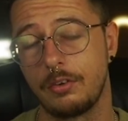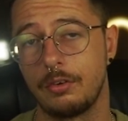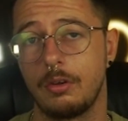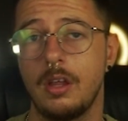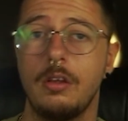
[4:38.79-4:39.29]

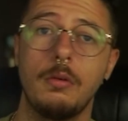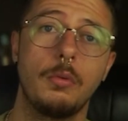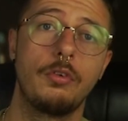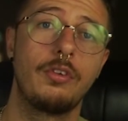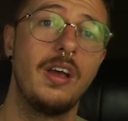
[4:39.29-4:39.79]
So here you
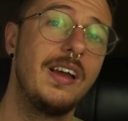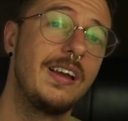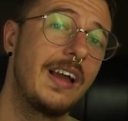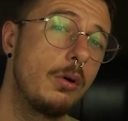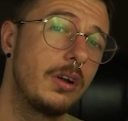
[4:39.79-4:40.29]
must
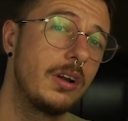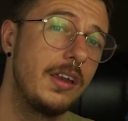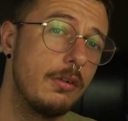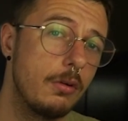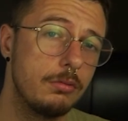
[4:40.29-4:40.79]
calculate
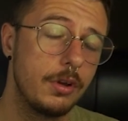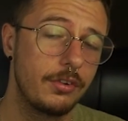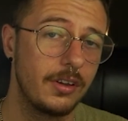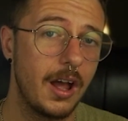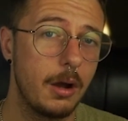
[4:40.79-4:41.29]
your own
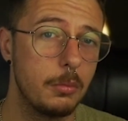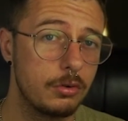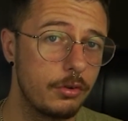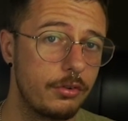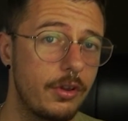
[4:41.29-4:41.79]
risk and how much
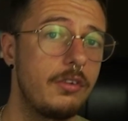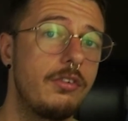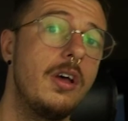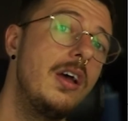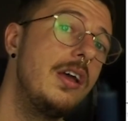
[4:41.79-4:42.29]
lot size
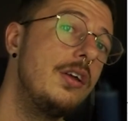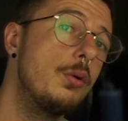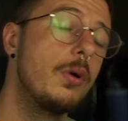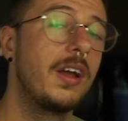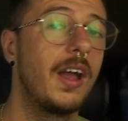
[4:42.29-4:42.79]

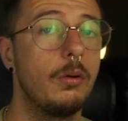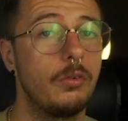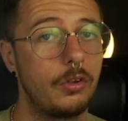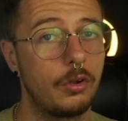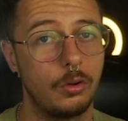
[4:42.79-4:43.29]
your
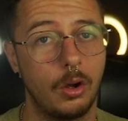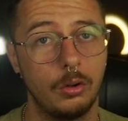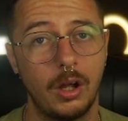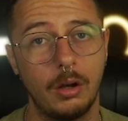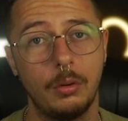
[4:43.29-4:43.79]
account can
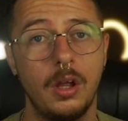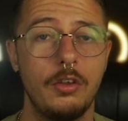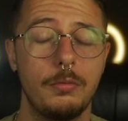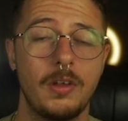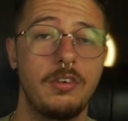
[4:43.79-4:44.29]
hold out,
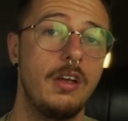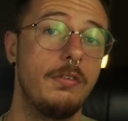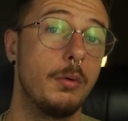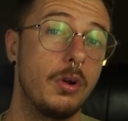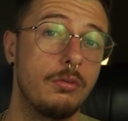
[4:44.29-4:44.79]
especially
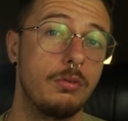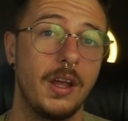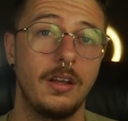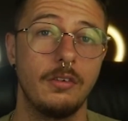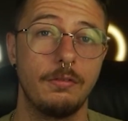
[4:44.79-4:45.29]
if you want to
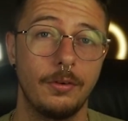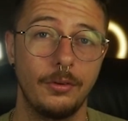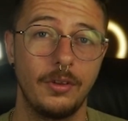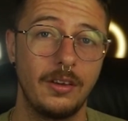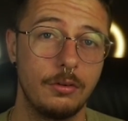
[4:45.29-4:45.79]
trade
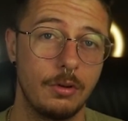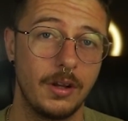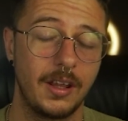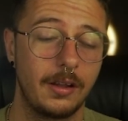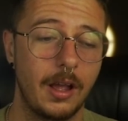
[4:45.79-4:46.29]
funded
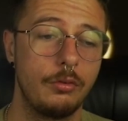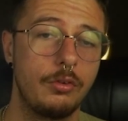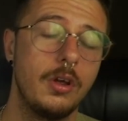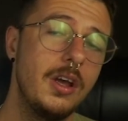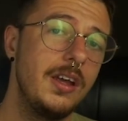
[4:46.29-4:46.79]
trading
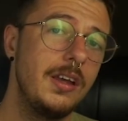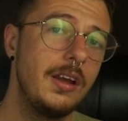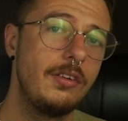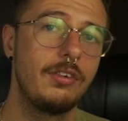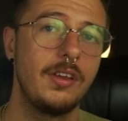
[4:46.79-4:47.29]
accounts. You
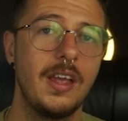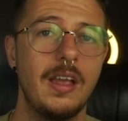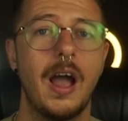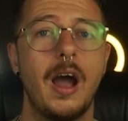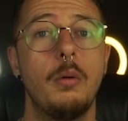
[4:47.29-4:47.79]
need to see
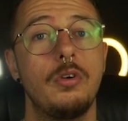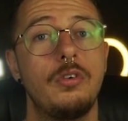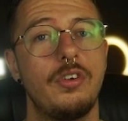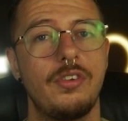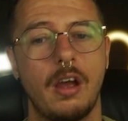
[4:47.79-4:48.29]
how much
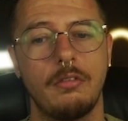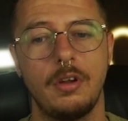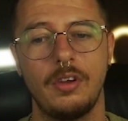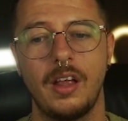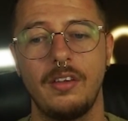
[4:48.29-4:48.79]
is the
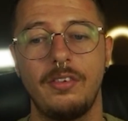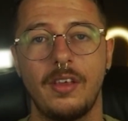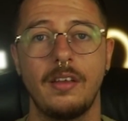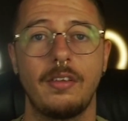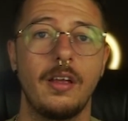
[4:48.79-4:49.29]
average and
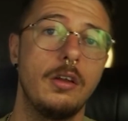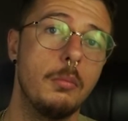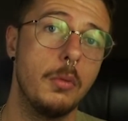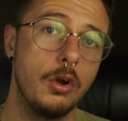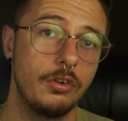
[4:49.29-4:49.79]
set an
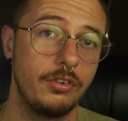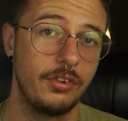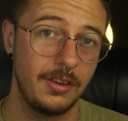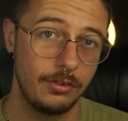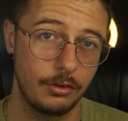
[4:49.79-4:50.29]

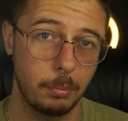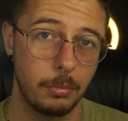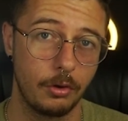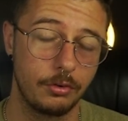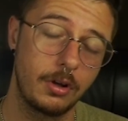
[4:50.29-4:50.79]
emergency stop
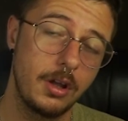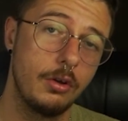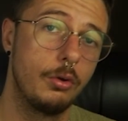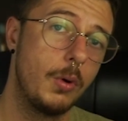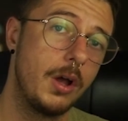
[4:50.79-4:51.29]
loss. Okay,
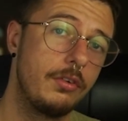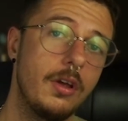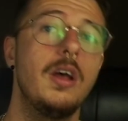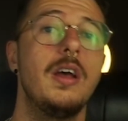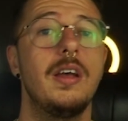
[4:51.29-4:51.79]
otherwise
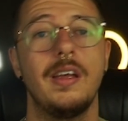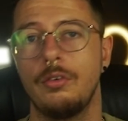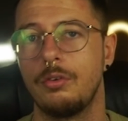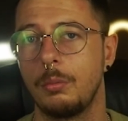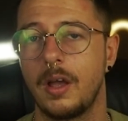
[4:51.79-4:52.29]
in
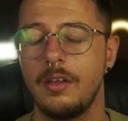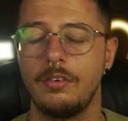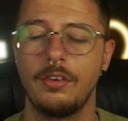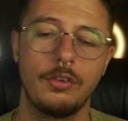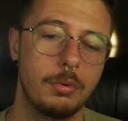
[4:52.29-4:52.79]
some
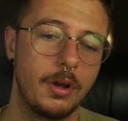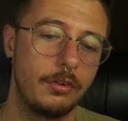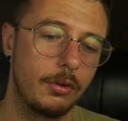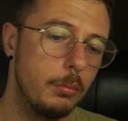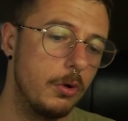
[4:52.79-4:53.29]
cases the price
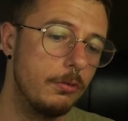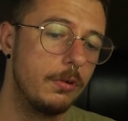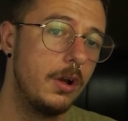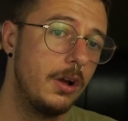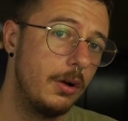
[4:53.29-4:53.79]
can move
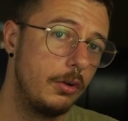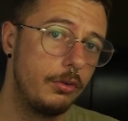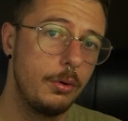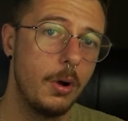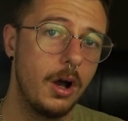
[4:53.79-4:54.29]

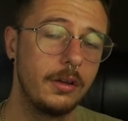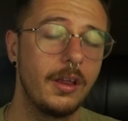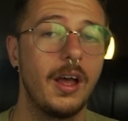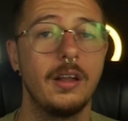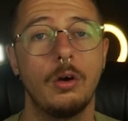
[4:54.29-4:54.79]
too hard,
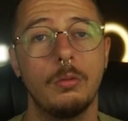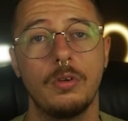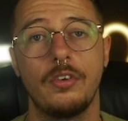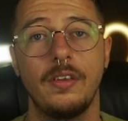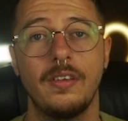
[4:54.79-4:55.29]
and
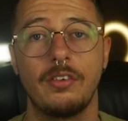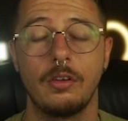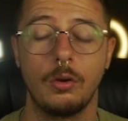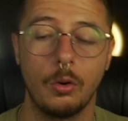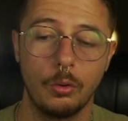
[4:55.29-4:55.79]
obviously this
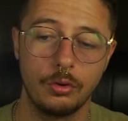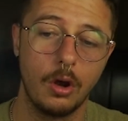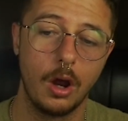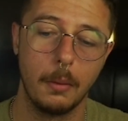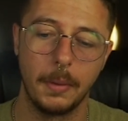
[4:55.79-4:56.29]
can cause
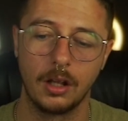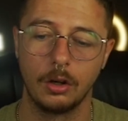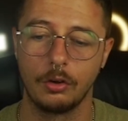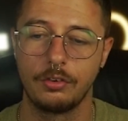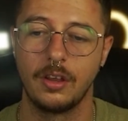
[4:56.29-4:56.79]
you a bigger
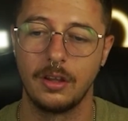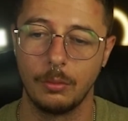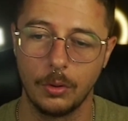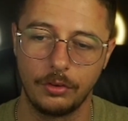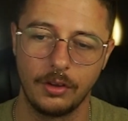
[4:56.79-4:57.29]
loss than you
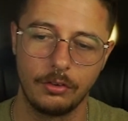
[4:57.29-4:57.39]
wanted.